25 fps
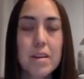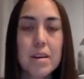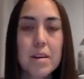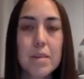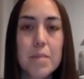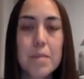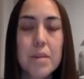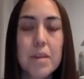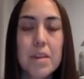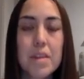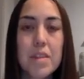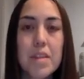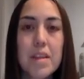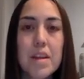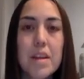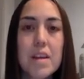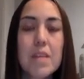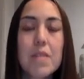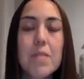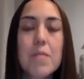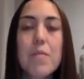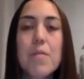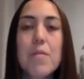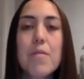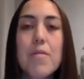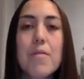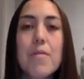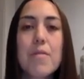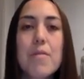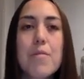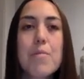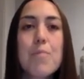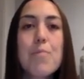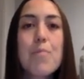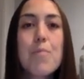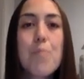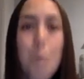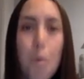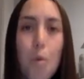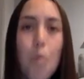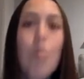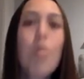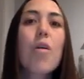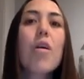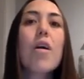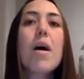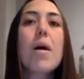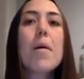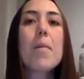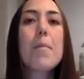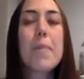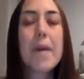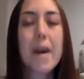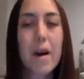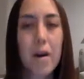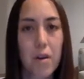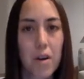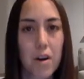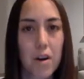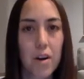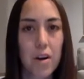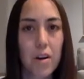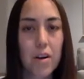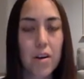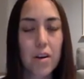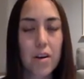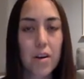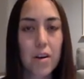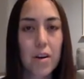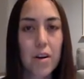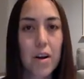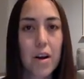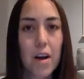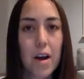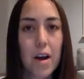I'm going to think more about her